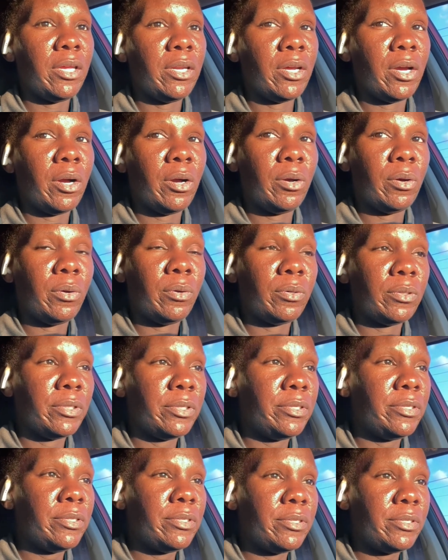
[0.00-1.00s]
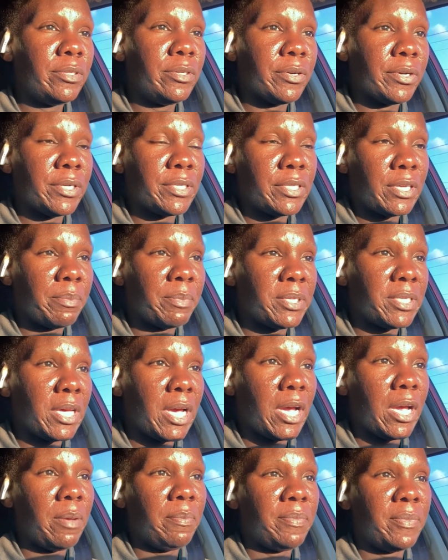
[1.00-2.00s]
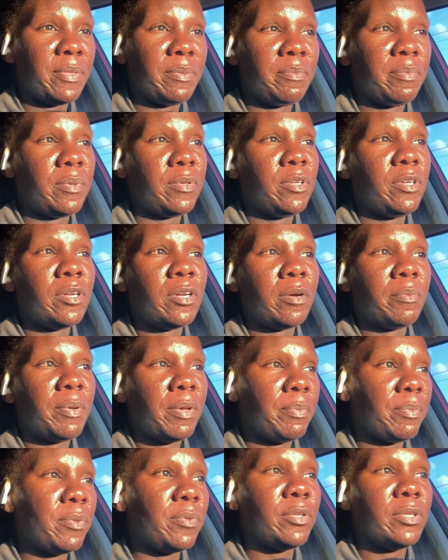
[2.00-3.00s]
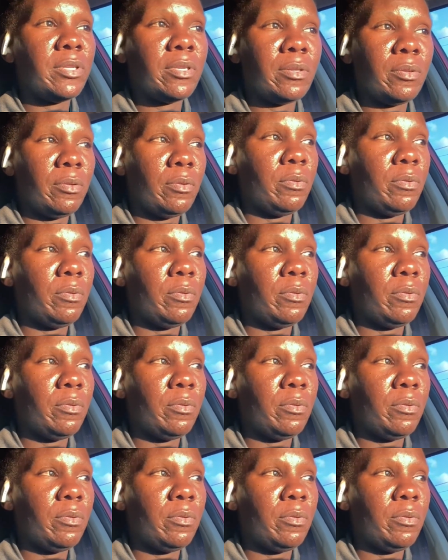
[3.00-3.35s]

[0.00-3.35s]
know, during summertime, you know, people,